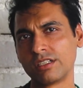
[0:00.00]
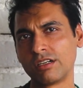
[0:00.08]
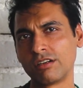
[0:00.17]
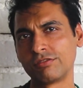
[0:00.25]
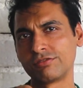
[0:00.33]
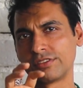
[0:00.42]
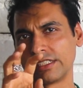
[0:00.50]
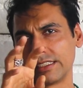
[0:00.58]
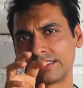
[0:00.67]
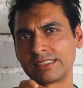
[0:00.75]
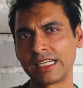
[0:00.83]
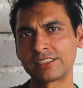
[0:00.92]
of
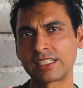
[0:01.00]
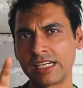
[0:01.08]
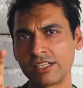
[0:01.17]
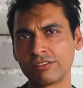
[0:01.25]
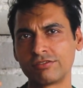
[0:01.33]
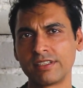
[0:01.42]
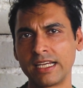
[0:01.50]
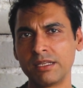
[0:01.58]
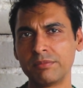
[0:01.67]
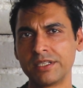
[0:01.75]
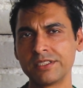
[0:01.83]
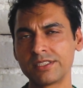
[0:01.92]
such kind of
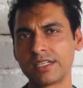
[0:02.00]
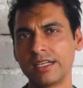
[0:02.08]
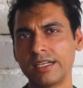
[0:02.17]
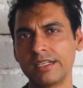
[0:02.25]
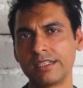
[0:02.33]
elements,